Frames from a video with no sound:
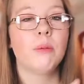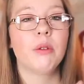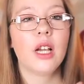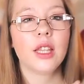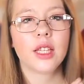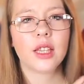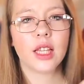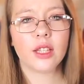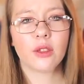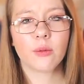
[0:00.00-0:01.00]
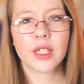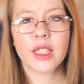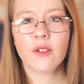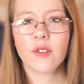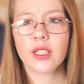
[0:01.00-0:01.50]
put, I think, like 3
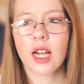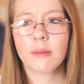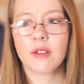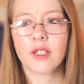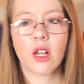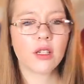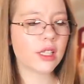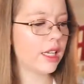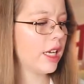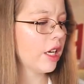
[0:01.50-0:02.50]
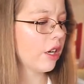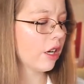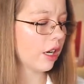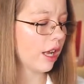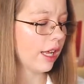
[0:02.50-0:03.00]
different types of salts in
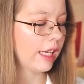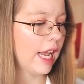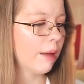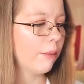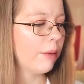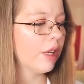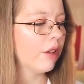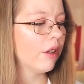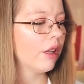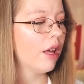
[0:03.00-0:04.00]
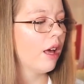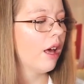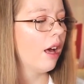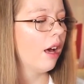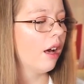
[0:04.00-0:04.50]
here. Chamomile,
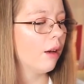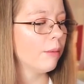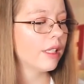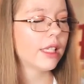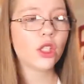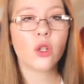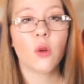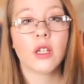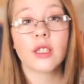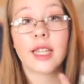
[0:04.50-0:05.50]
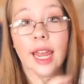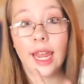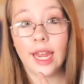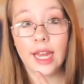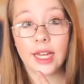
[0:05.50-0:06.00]
essential oils,
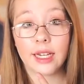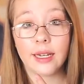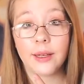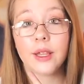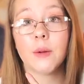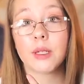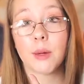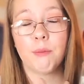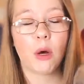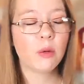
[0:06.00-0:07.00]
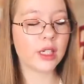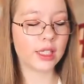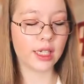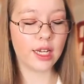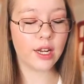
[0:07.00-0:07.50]
and there was a
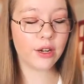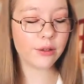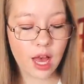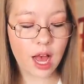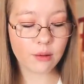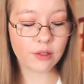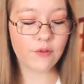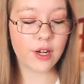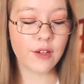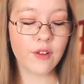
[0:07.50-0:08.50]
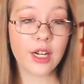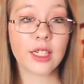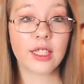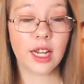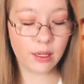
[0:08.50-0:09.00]
bonus in here. I was very, very
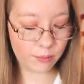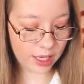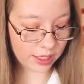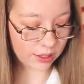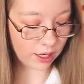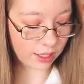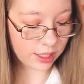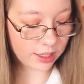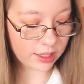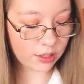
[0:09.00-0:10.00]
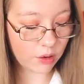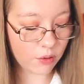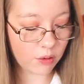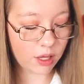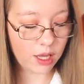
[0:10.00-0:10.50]
excited when I saw this.
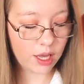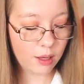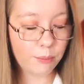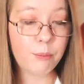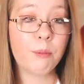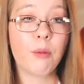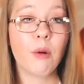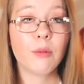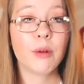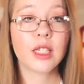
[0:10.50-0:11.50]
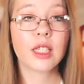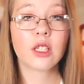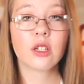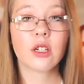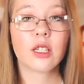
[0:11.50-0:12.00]
So both my
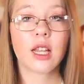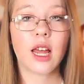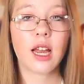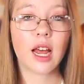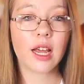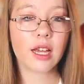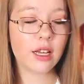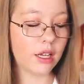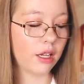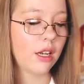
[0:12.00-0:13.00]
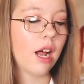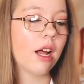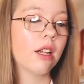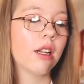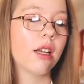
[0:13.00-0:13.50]
sisters and I
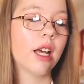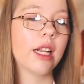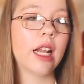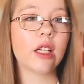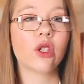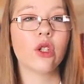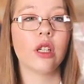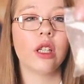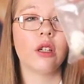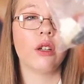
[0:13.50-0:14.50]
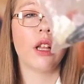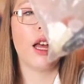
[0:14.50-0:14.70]
got an extra little